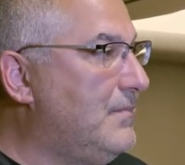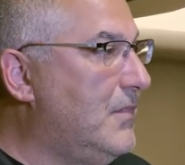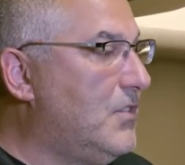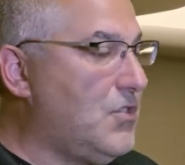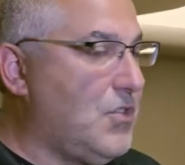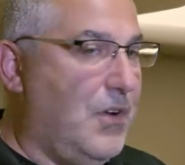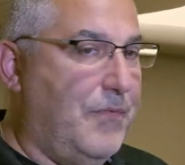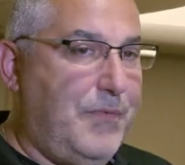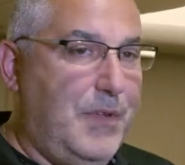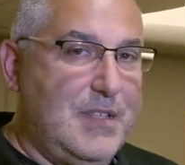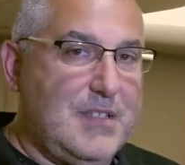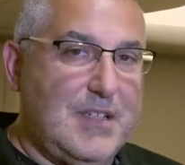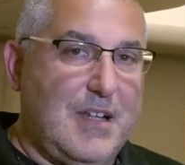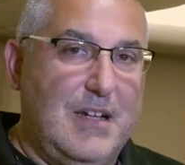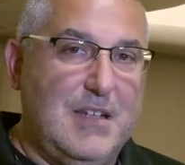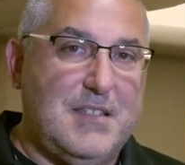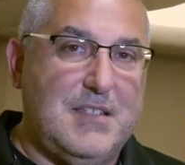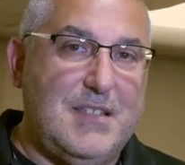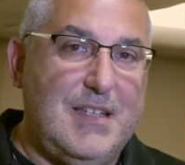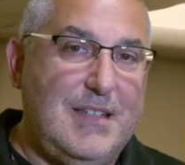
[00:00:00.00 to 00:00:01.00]
So if it's
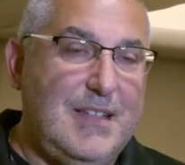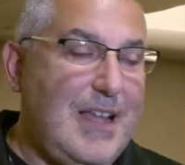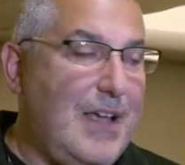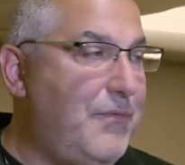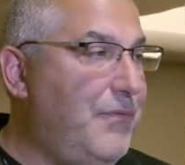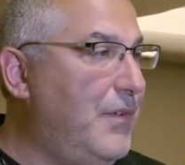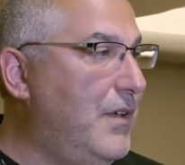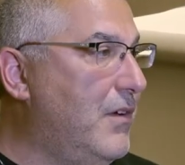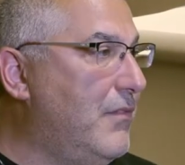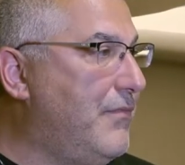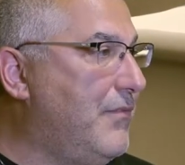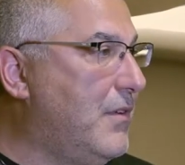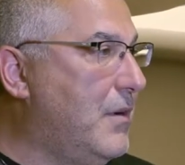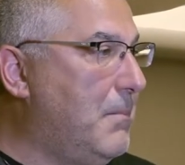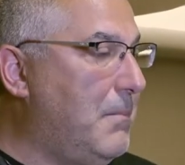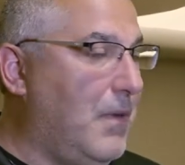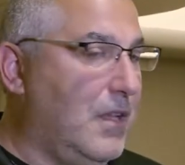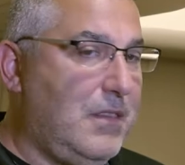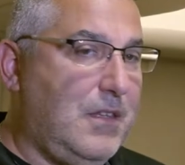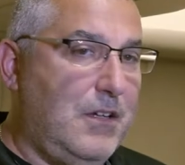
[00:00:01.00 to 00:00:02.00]
going to sit in that field for a
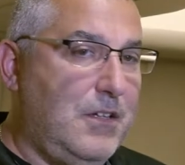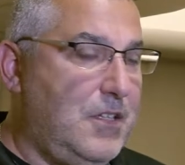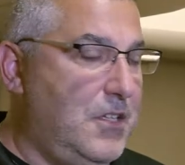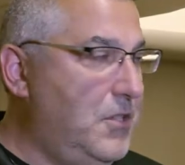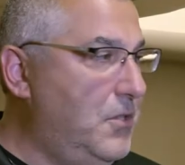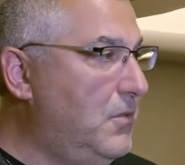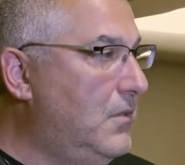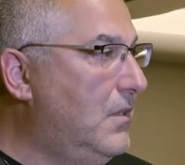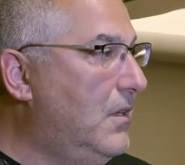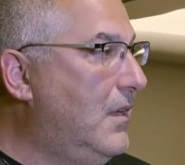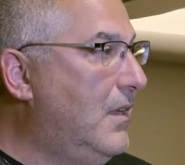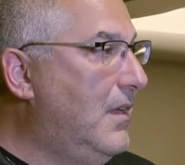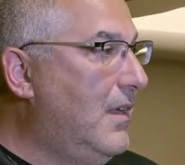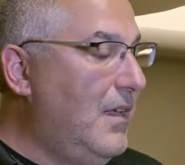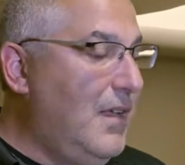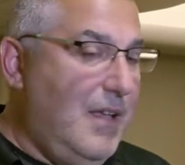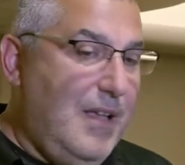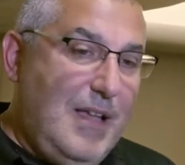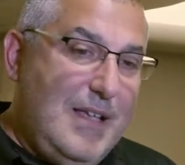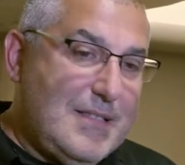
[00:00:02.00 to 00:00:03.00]
month or two,
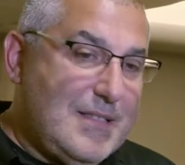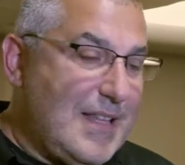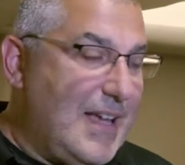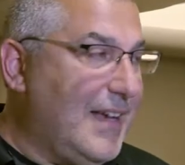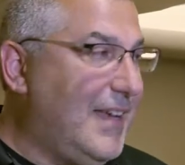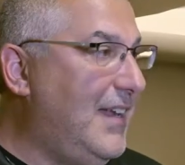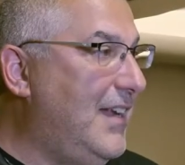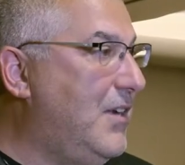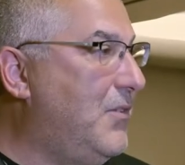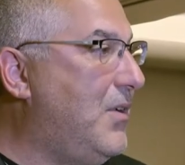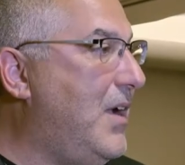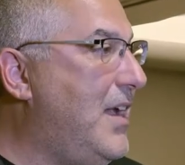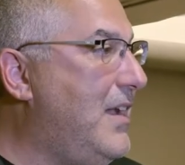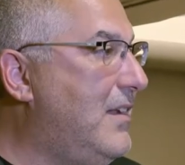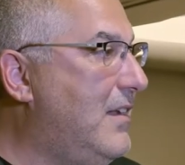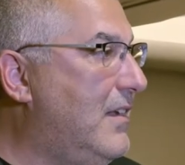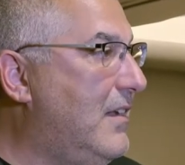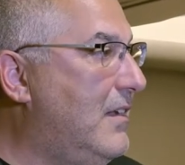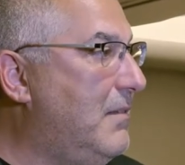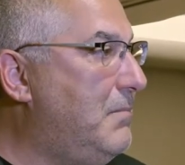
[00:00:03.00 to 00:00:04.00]
it's not getting
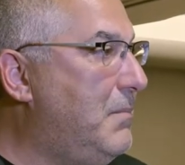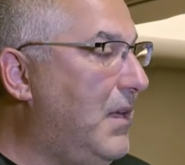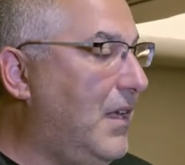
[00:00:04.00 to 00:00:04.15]
rain in it.